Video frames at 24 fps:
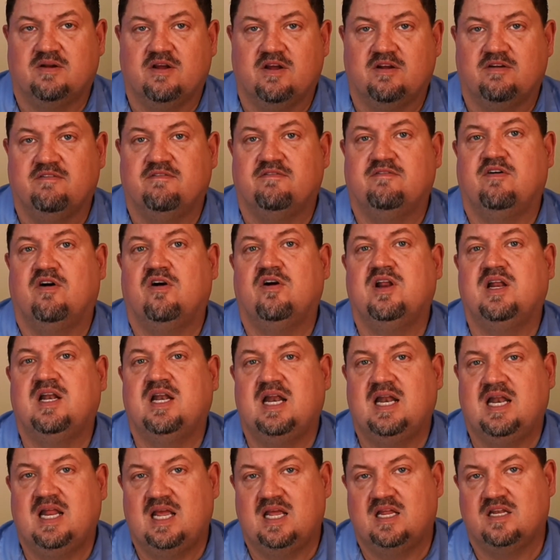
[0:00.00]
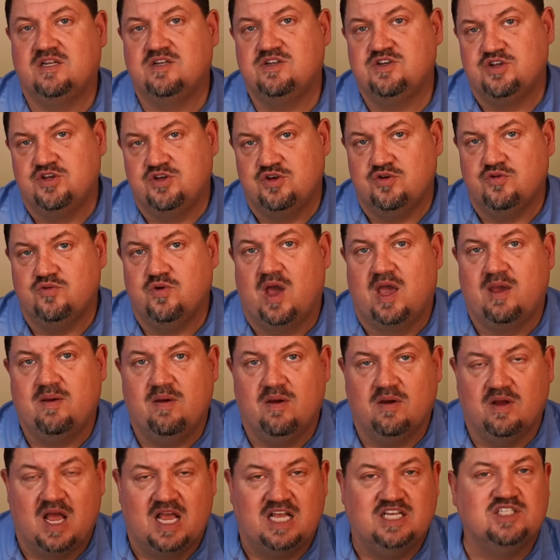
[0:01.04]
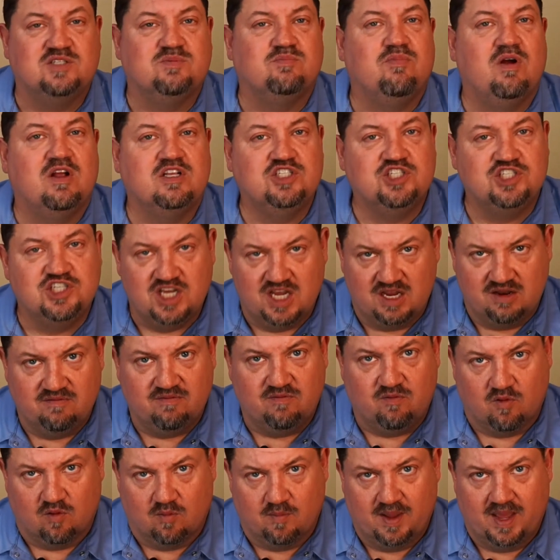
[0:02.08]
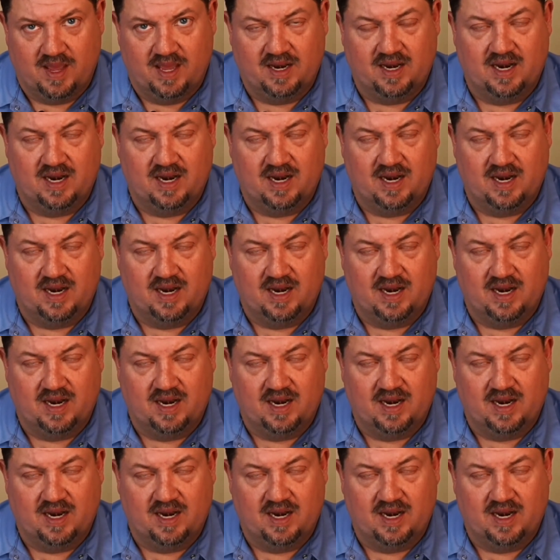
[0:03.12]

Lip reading: converted it into a spreadsheet format.